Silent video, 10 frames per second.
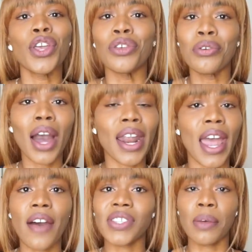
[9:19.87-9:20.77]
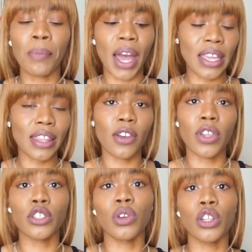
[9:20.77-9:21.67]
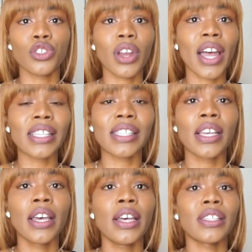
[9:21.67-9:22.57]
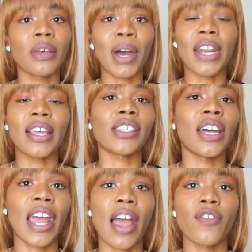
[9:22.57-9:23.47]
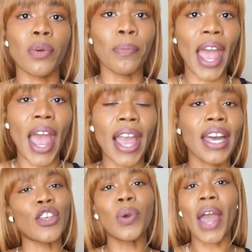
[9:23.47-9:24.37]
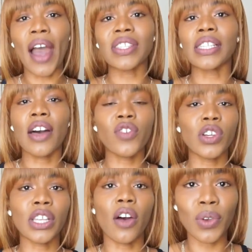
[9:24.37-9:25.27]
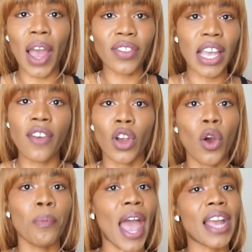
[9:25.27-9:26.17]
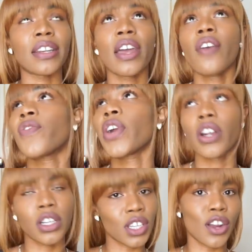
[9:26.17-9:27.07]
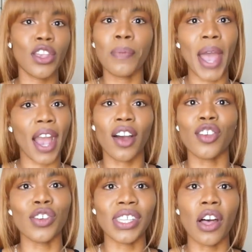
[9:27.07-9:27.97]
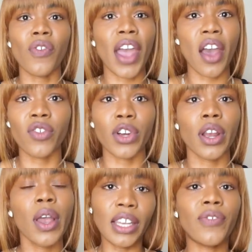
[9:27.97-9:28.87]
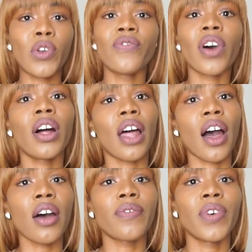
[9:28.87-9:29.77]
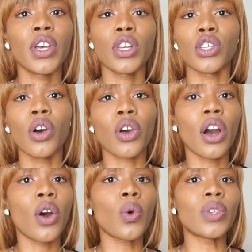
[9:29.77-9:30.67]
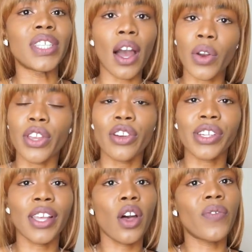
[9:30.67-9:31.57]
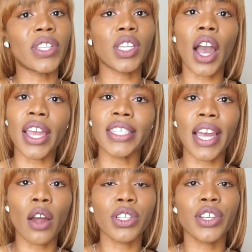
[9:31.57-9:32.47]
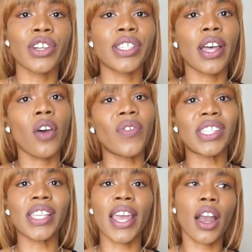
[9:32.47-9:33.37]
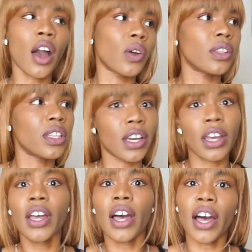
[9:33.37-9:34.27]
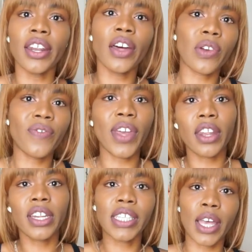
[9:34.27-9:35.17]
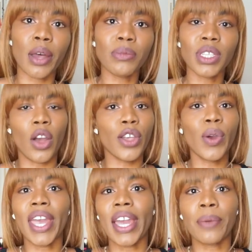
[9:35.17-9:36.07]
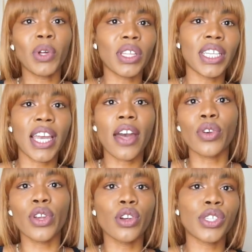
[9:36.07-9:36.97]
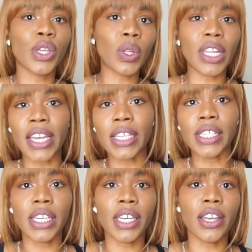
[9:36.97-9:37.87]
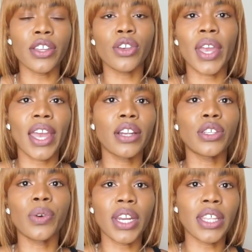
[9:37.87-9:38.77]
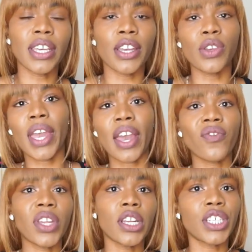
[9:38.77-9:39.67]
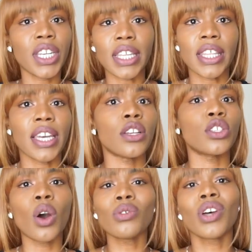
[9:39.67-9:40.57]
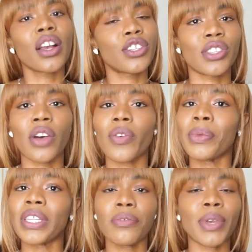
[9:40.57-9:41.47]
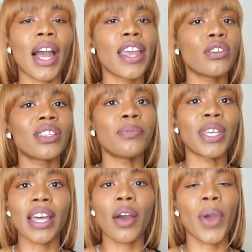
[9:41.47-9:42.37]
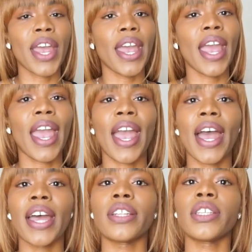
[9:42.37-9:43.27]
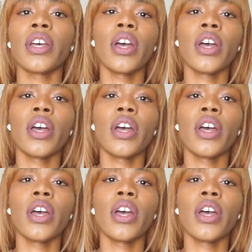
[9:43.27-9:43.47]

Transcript: you gotta have somebody there that you can trust, somebody that's gonna have your back. You have to love yourself. You have to have your own back. Never turn your back on yourself, ever. If you fall off, don't go downing yourself and talking down to yourself and saying, oh, look, another failed attempt. Oh, you can't pull it together. You're so lazy and you can't do anything. You can't finish anything. Don't talk to yourself. But believe me, I used to be that way, and